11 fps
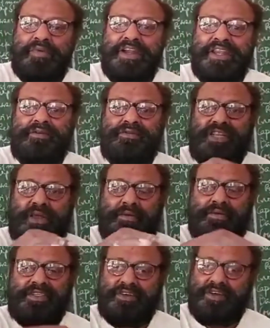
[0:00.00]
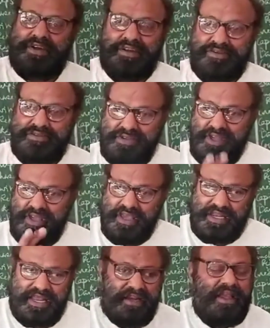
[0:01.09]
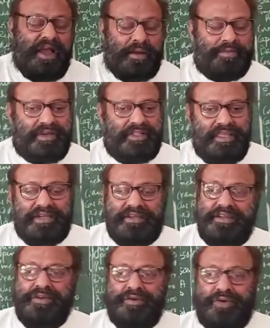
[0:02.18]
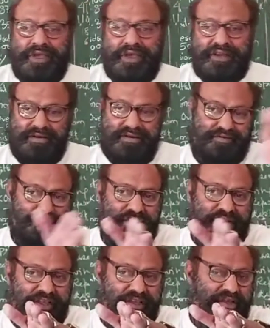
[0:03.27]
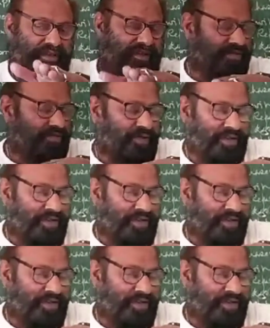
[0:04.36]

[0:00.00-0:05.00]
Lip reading: So these are the principles of finding out the debits and credits. Then after that, we are